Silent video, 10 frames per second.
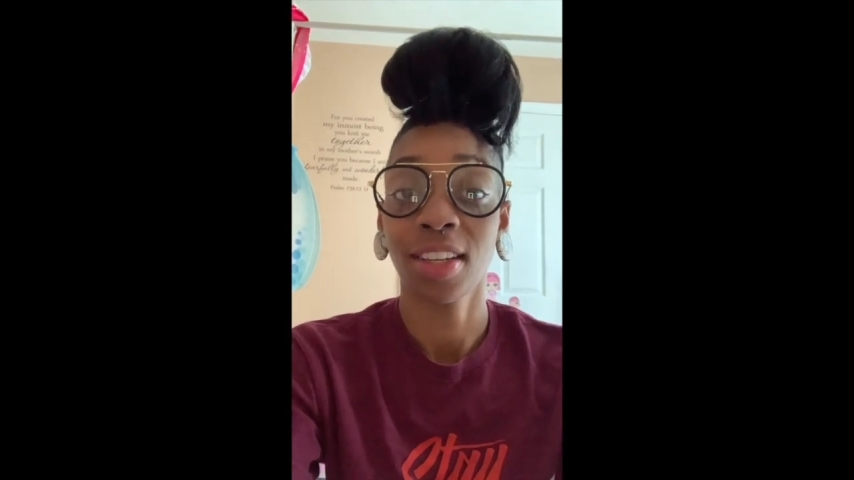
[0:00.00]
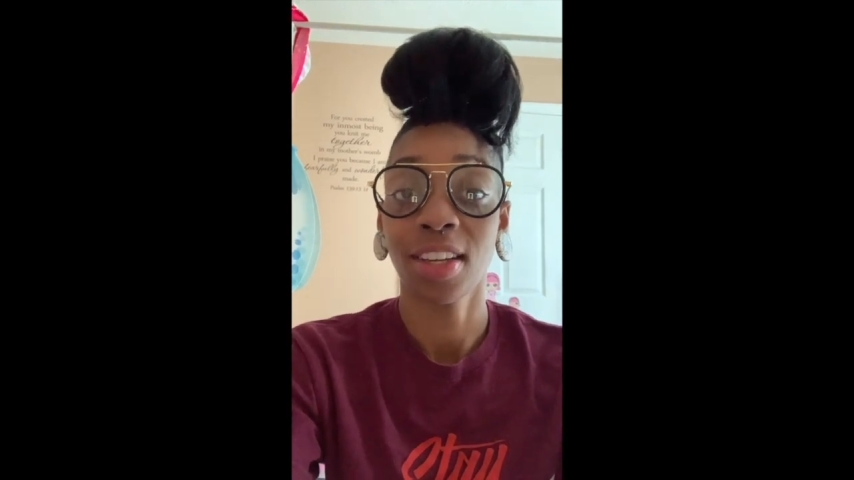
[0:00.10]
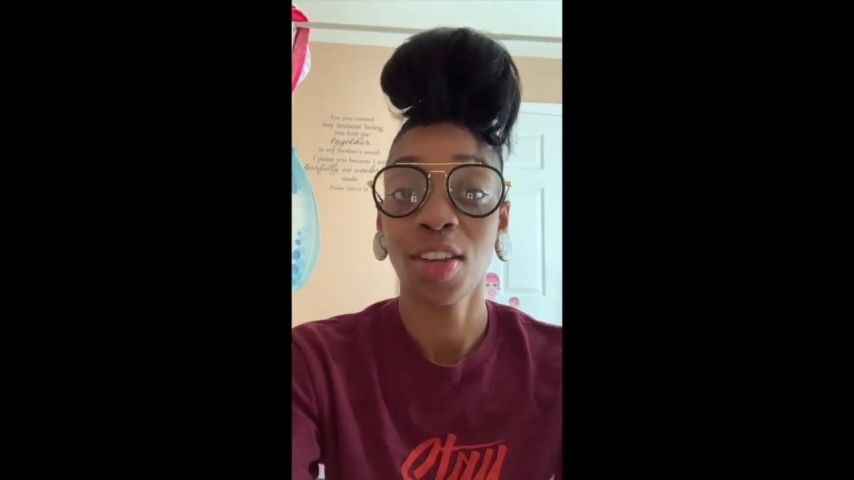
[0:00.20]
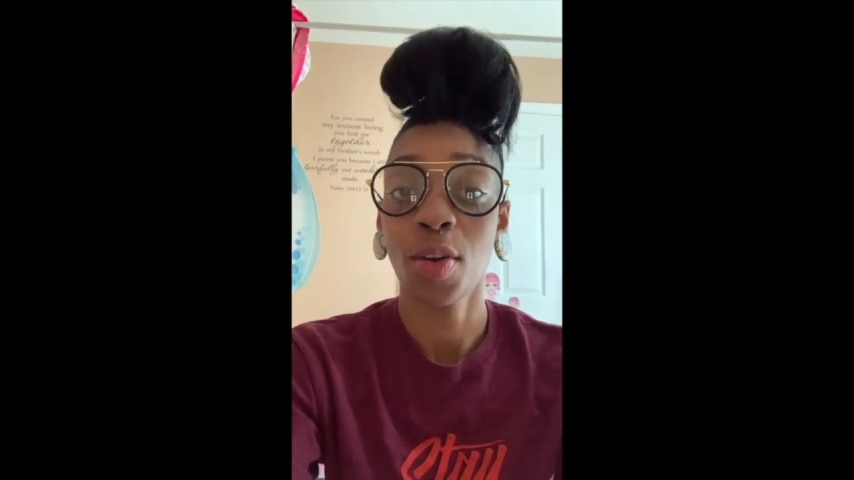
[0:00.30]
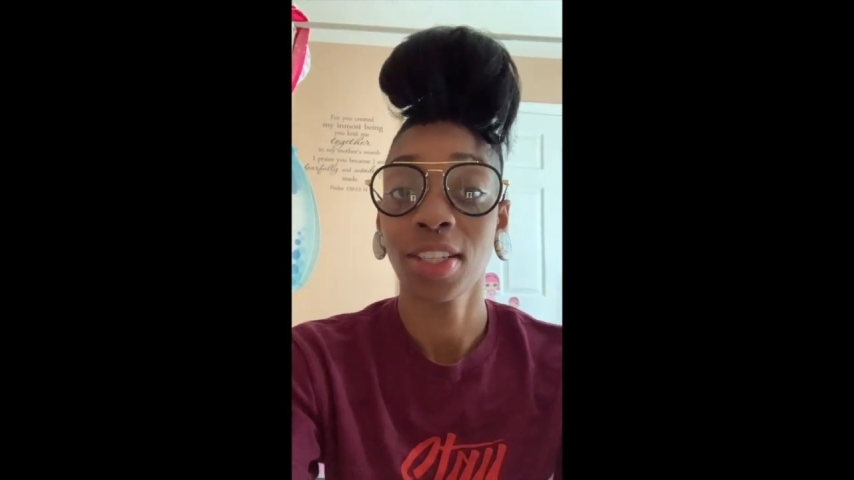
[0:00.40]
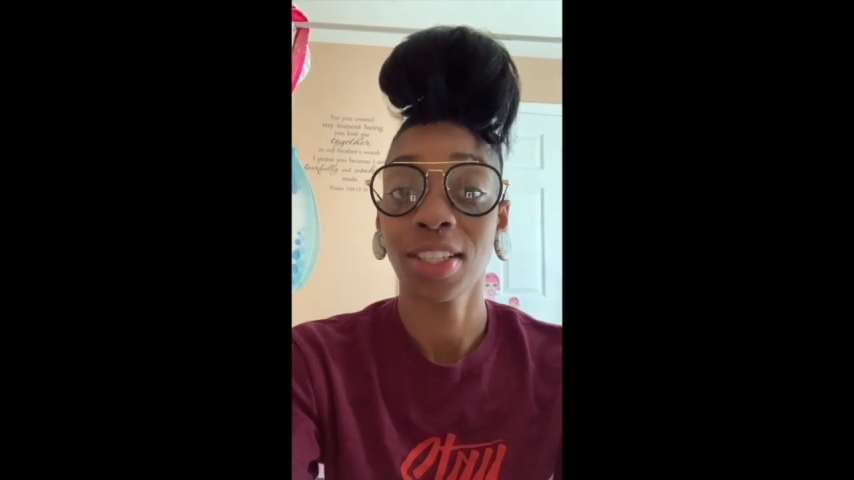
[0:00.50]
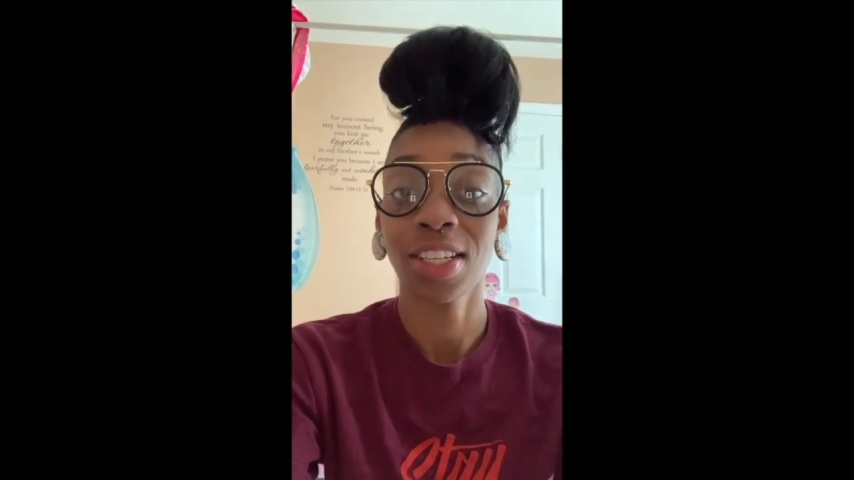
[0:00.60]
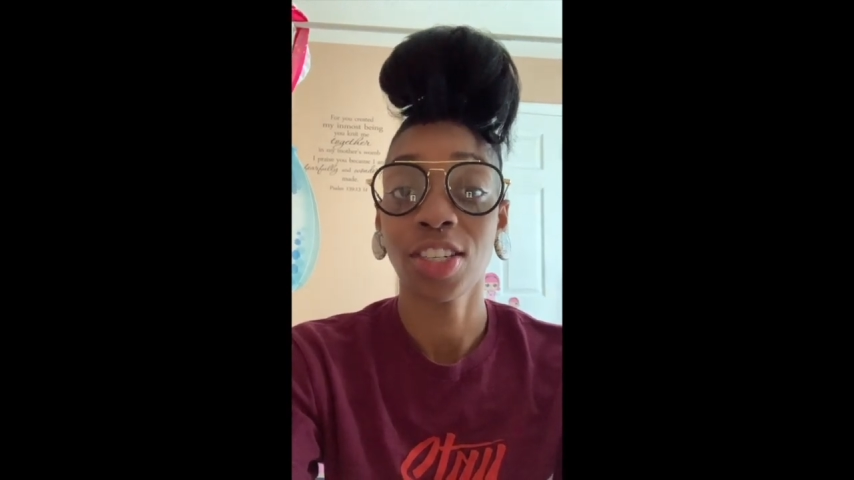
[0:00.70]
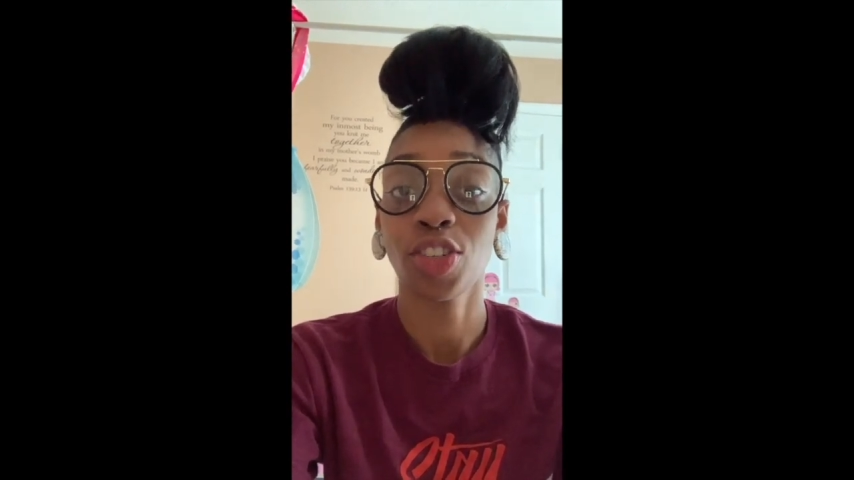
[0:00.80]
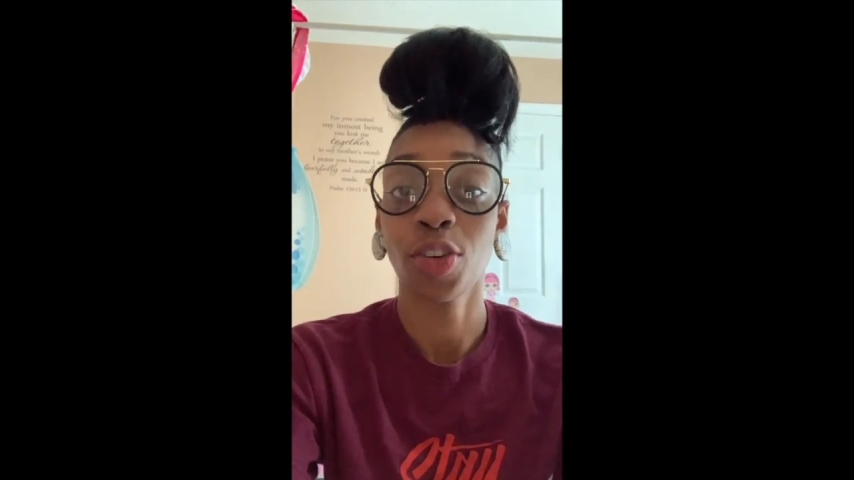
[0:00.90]
You are
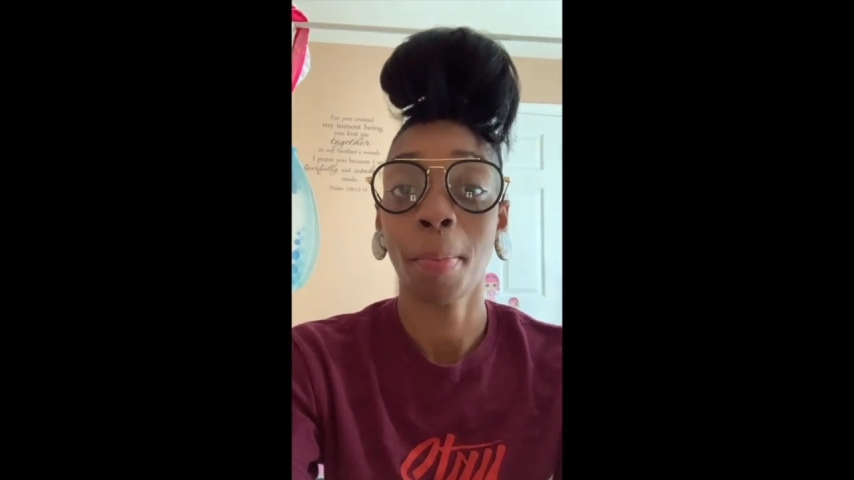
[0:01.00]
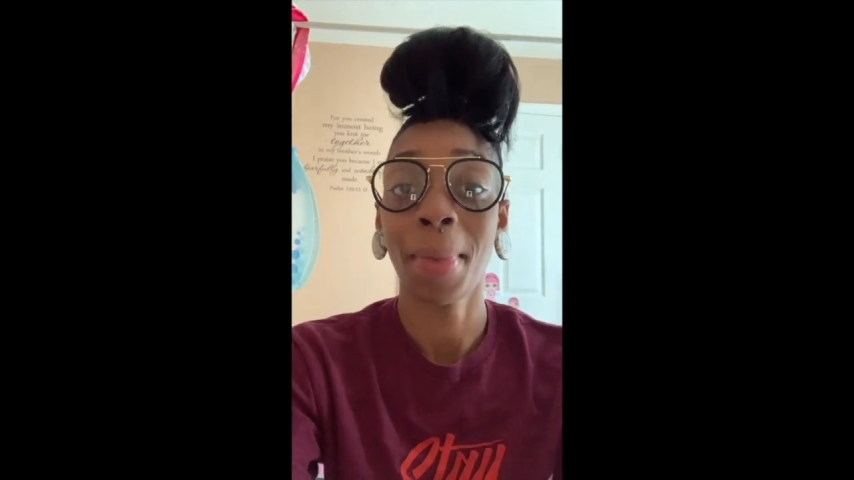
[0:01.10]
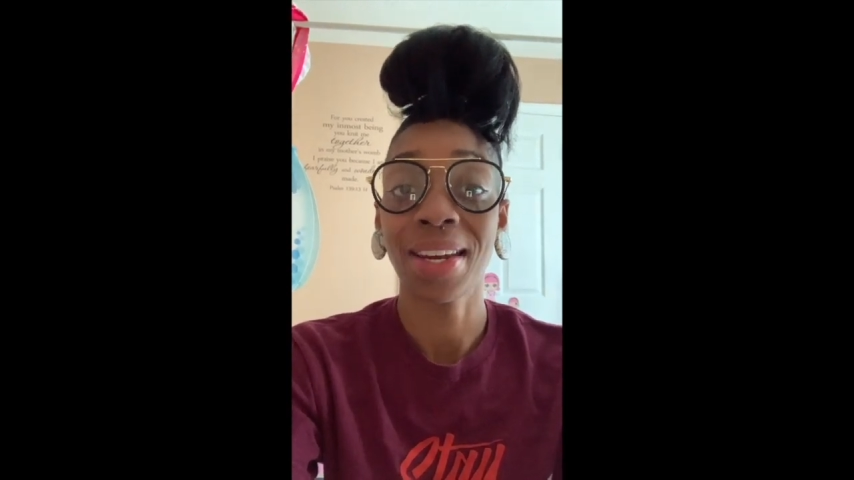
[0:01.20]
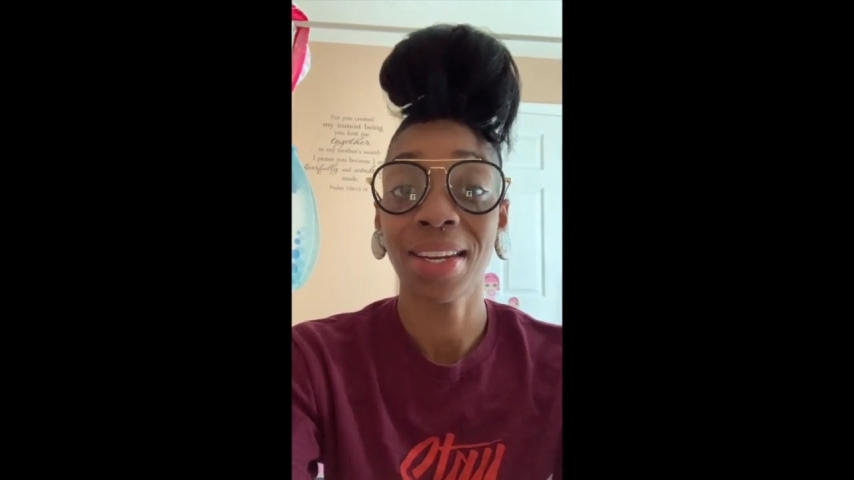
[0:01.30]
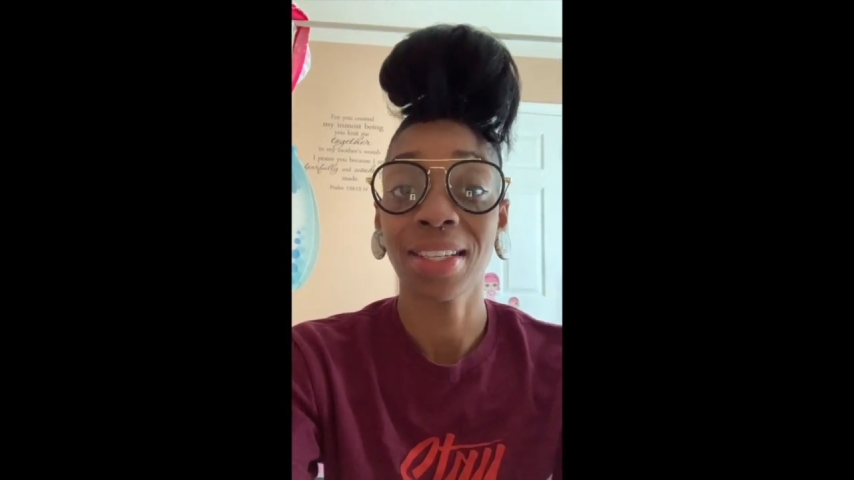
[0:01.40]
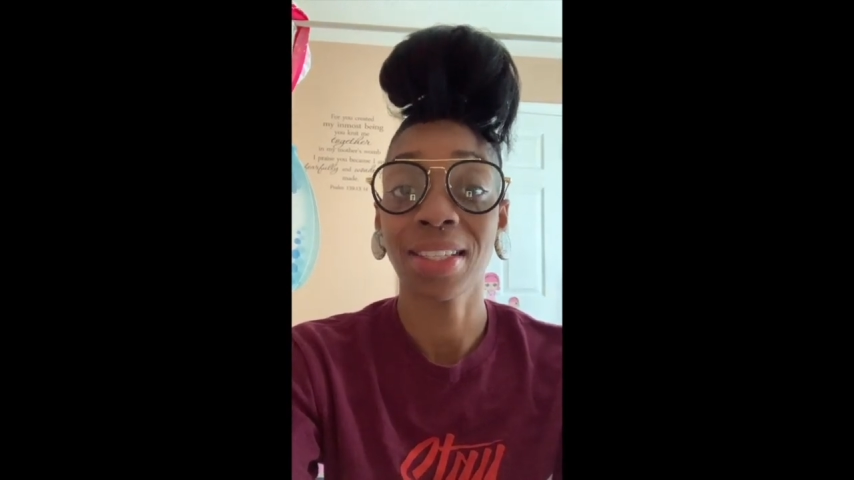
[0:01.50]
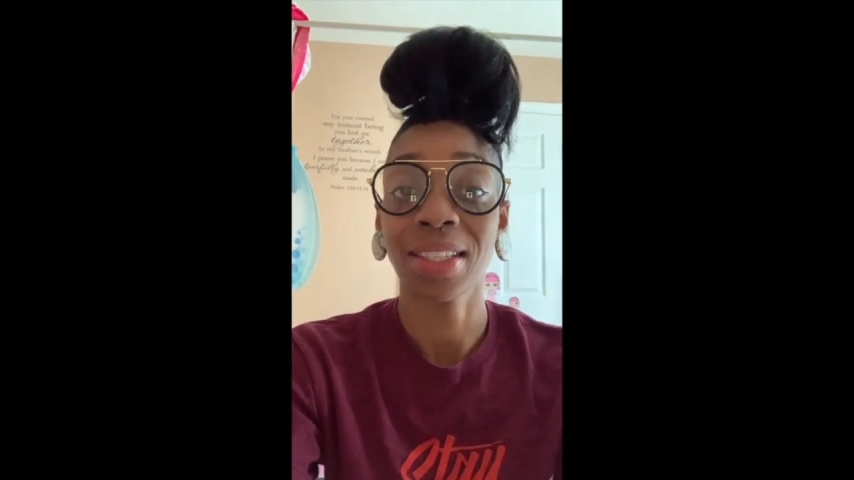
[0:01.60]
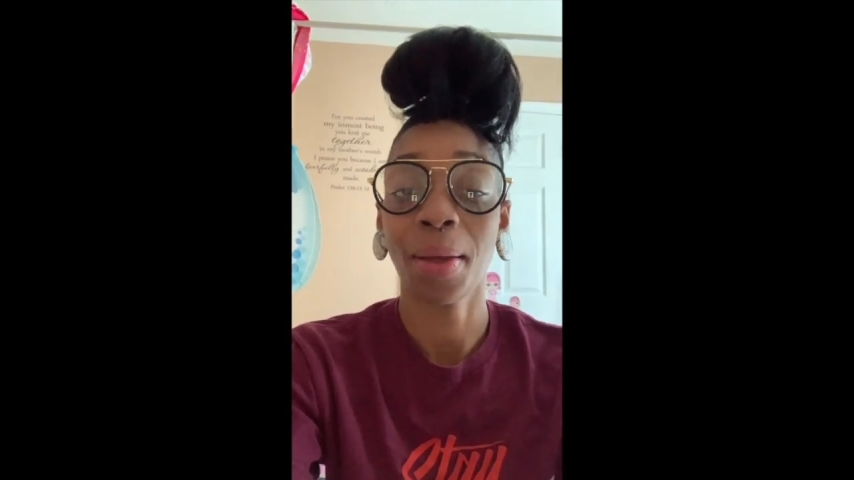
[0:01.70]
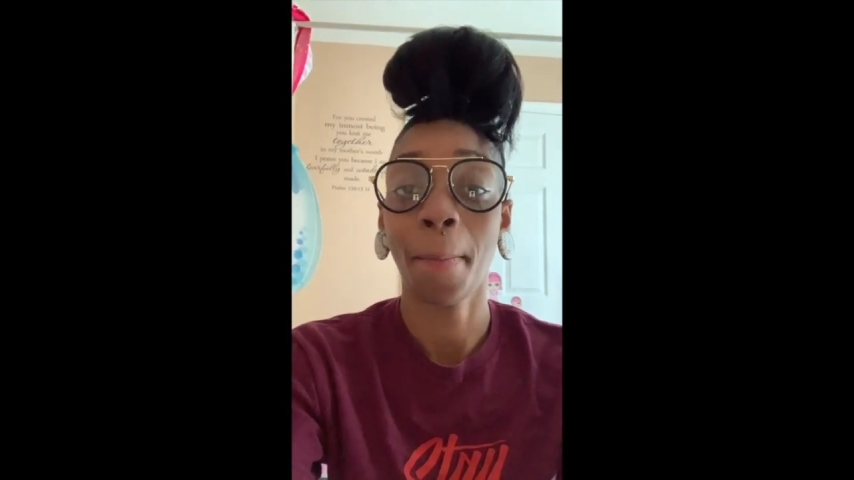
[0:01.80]
such a tremendous